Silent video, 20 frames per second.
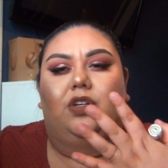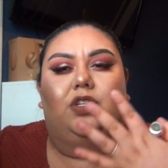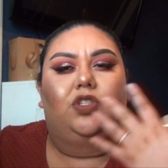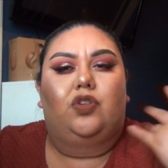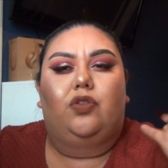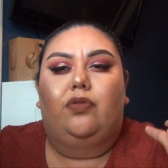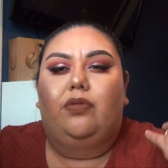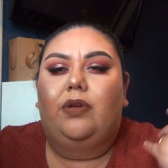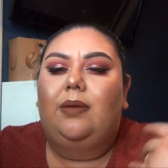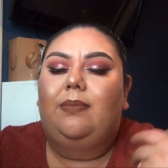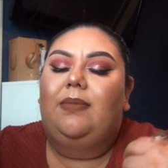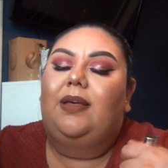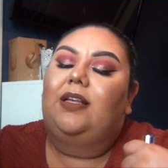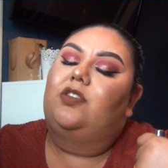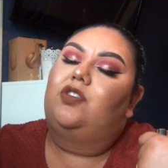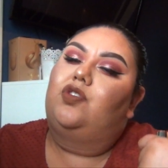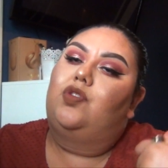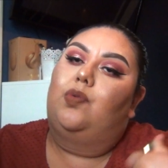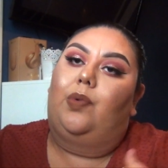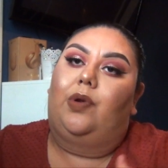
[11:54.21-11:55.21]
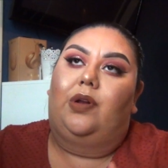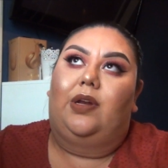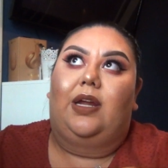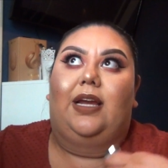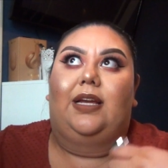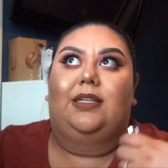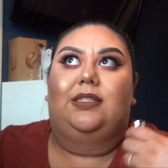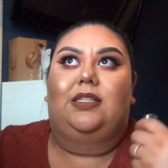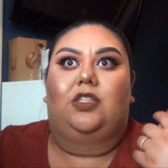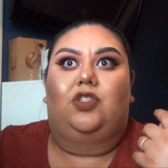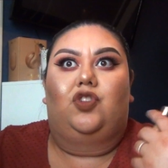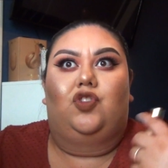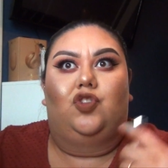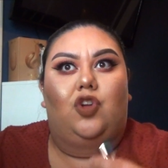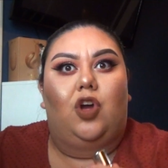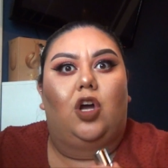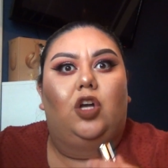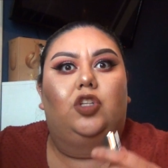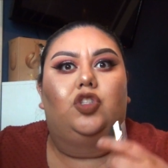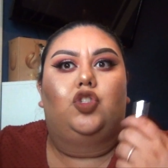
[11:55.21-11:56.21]
It's creamy. It's super nice. It's
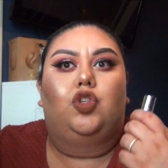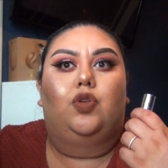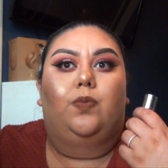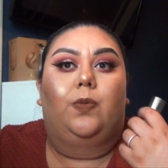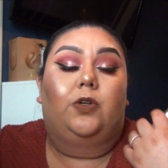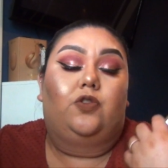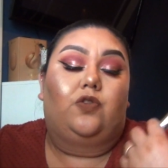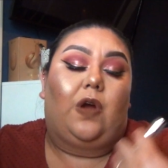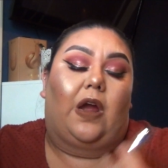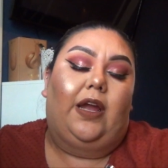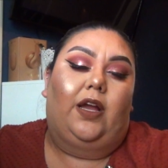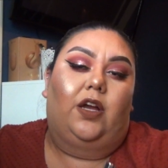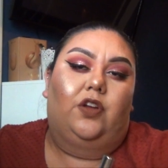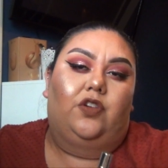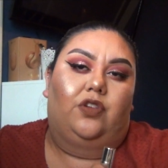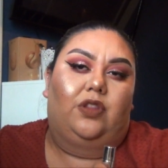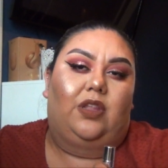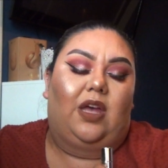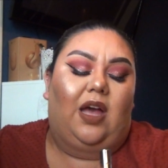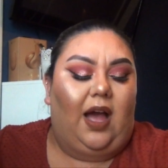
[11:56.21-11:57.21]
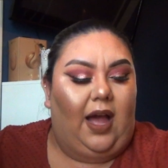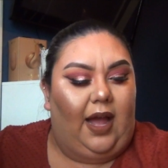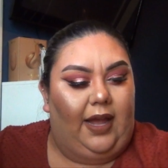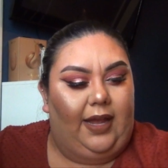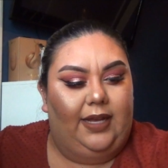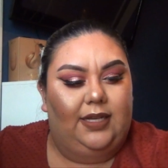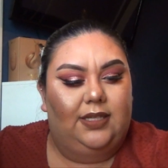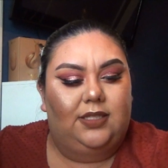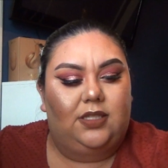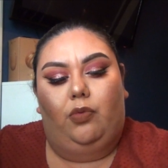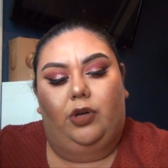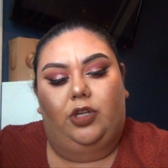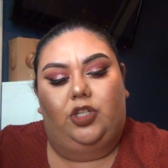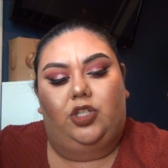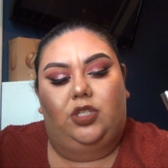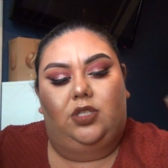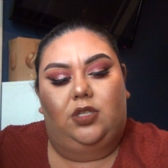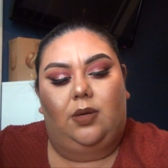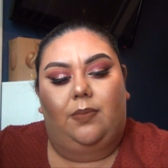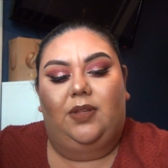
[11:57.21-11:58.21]
not super drying under the eyes, which
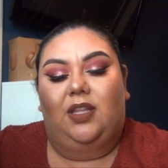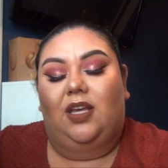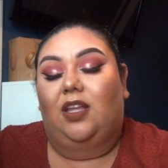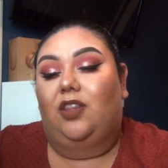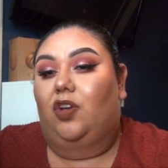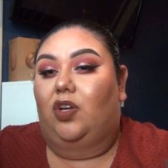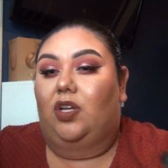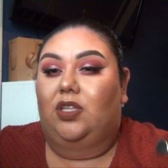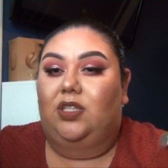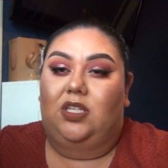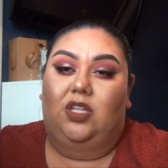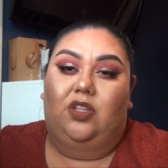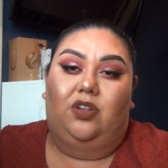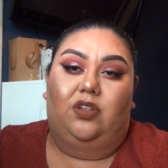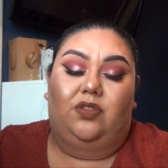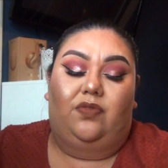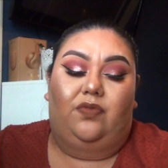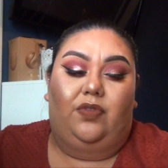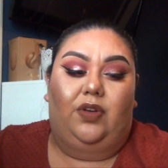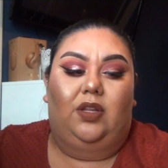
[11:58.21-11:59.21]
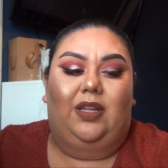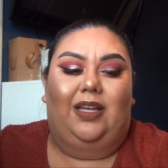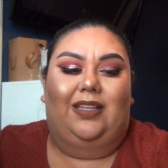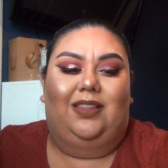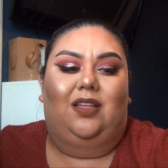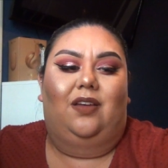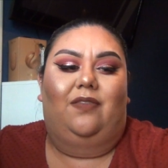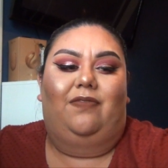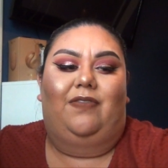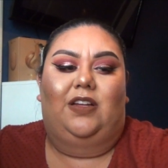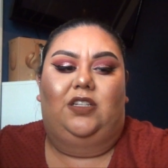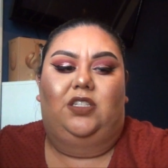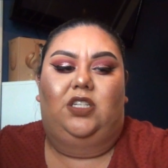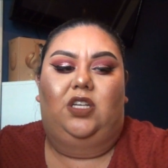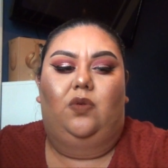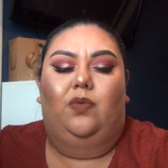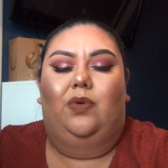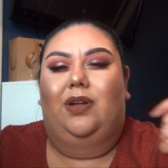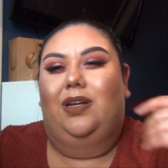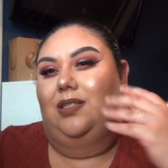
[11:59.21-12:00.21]
some of the other concealers feel like. The
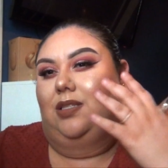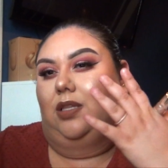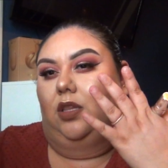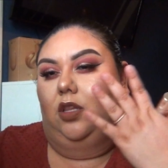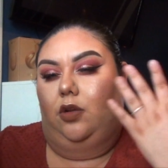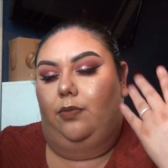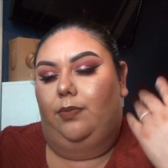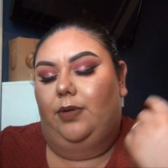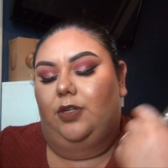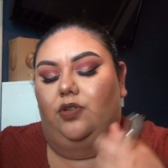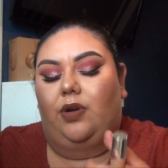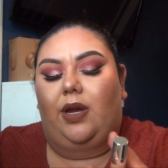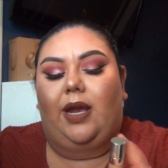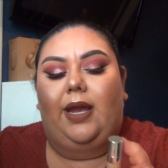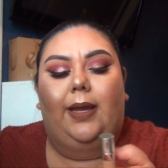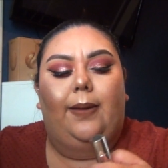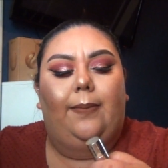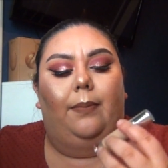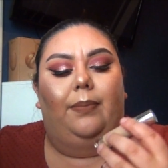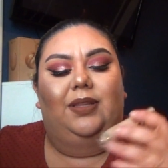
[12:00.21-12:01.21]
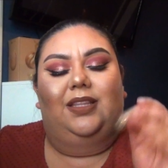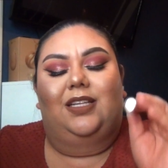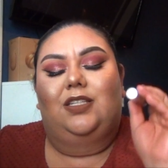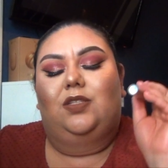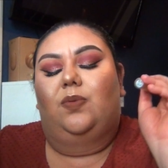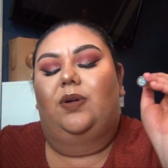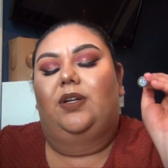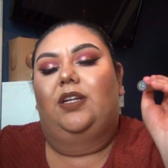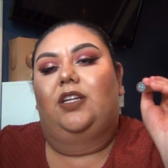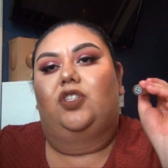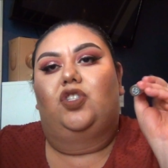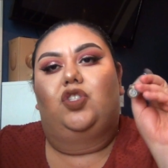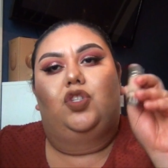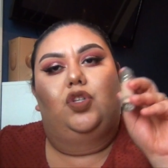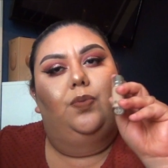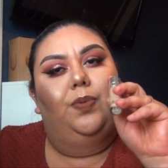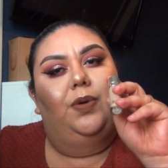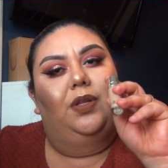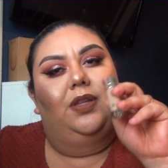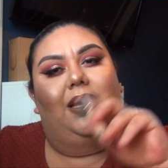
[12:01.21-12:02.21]
Fenty one is a little bit drying, but this one is
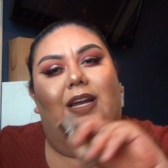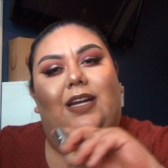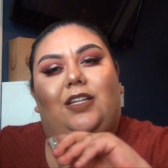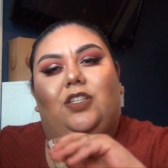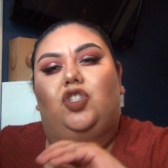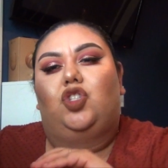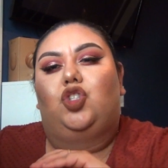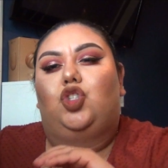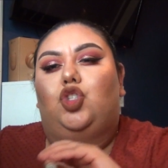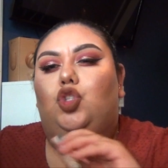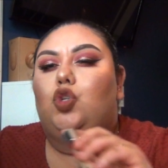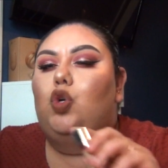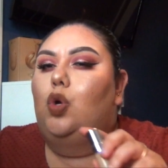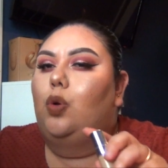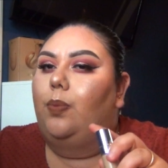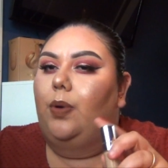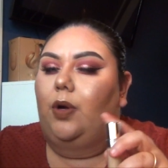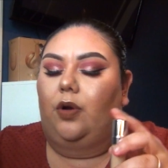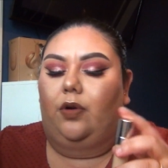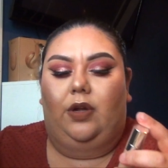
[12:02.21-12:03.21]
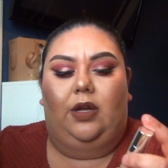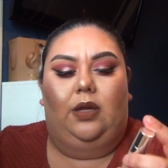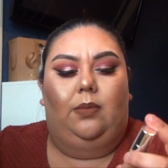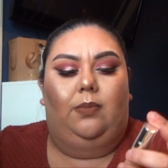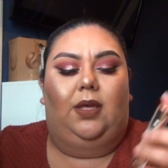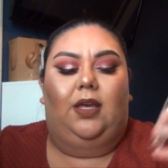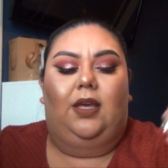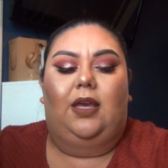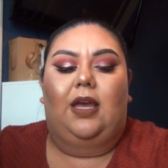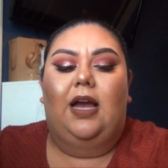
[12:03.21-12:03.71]
super light, super creamy.